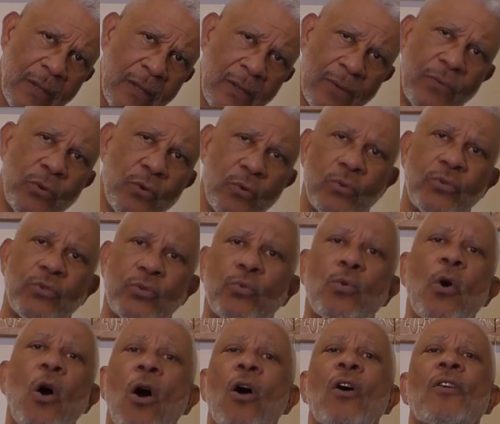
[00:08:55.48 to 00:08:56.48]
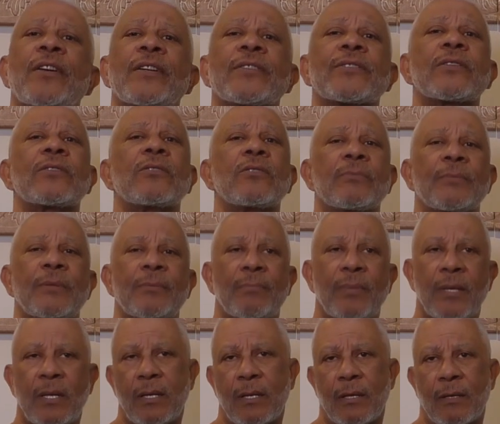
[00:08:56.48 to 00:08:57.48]
of who you are as a human
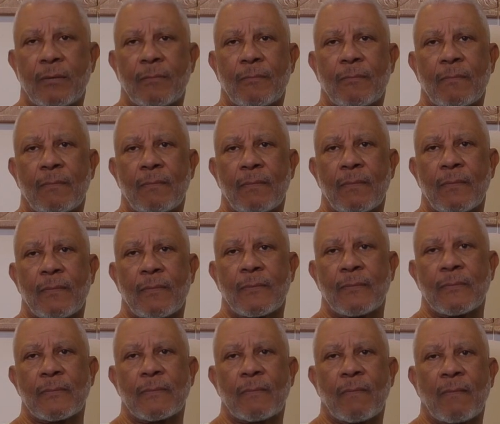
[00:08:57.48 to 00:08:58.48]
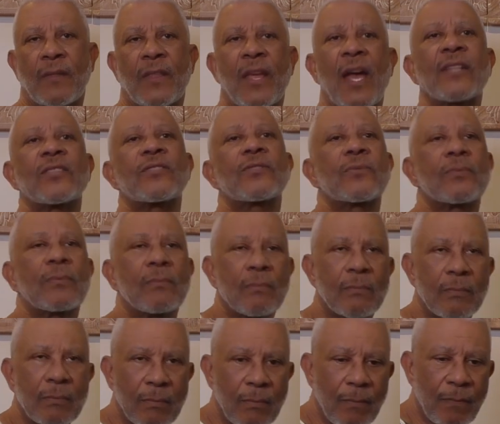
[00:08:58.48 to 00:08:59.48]
being. That's
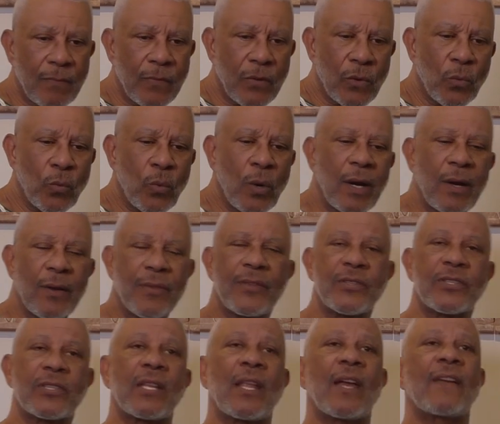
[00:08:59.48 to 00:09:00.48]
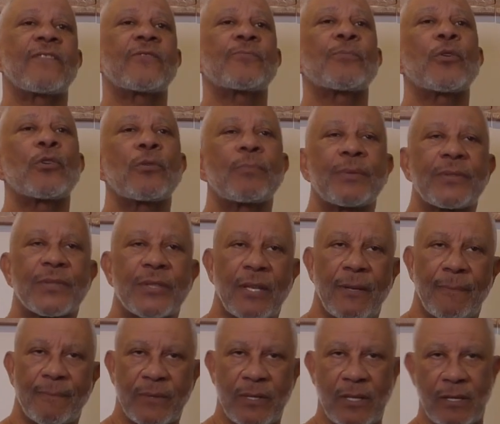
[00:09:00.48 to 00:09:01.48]
where this life's purpose
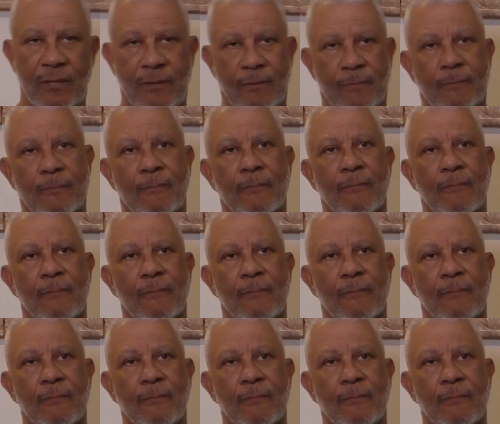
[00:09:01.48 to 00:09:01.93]
comes in.